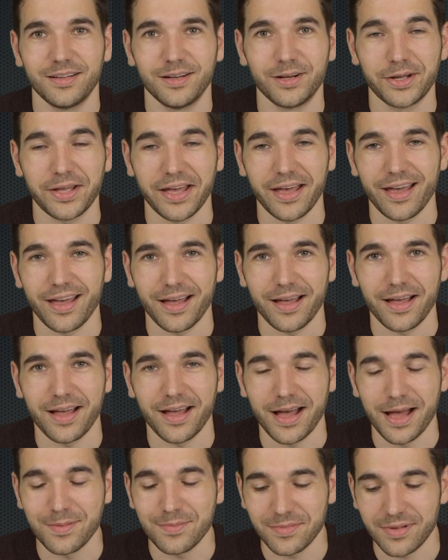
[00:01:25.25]
Okay,
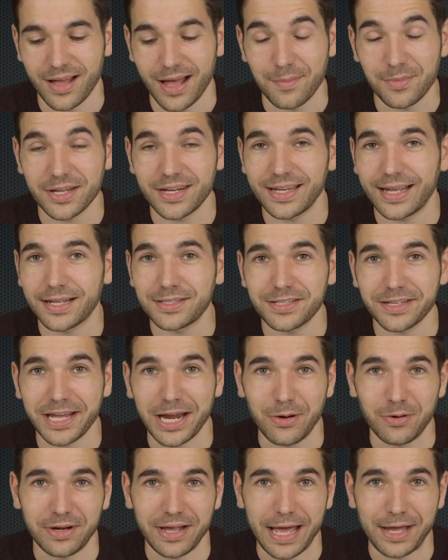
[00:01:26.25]
I'm going to get to
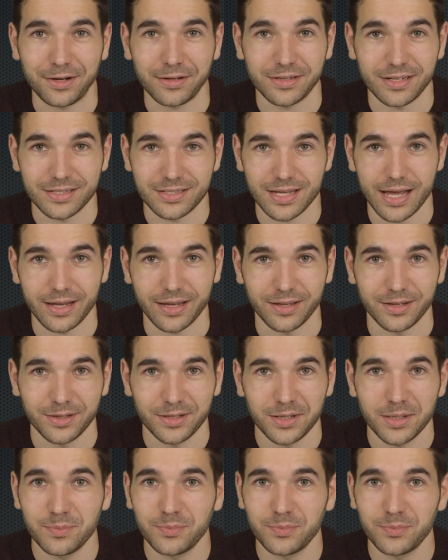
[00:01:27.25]
Karen Handel in a second.